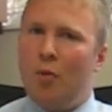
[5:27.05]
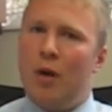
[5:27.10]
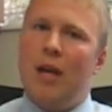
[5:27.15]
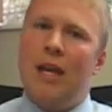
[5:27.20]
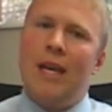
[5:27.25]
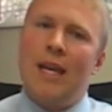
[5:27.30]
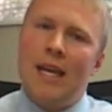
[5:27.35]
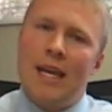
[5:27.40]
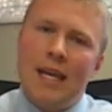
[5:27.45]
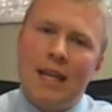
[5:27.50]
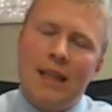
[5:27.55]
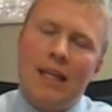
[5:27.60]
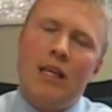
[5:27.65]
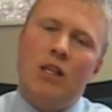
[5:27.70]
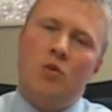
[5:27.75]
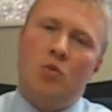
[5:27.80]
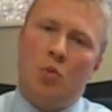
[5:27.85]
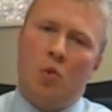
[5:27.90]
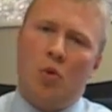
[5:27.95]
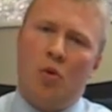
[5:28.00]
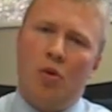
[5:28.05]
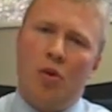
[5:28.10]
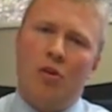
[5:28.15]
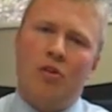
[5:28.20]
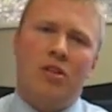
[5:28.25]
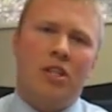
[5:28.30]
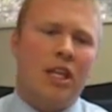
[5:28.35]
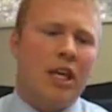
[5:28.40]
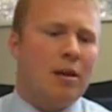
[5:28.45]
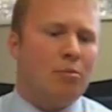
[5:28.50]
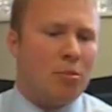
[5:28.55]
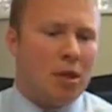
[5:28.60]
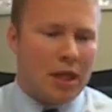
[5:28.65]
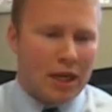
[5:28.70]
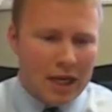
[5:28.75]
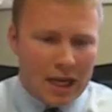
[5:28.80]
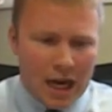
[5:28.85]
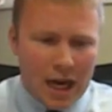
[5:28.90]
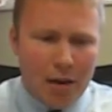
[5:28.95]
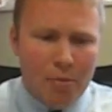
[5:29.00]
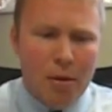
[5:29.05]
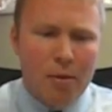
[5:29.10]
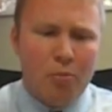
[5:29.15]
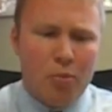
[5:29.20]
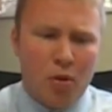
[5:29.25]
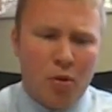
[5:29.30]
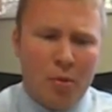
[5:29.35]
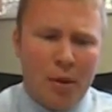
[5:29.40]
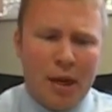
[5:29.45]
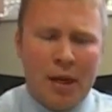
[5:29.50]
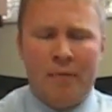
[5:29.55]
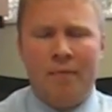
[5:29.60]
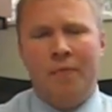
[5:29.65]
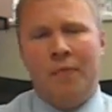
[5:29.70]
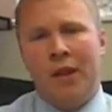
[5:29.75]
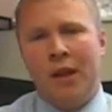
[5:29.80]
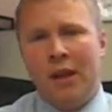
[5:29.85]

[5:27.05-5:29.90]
We need these wars to keep the economy booming.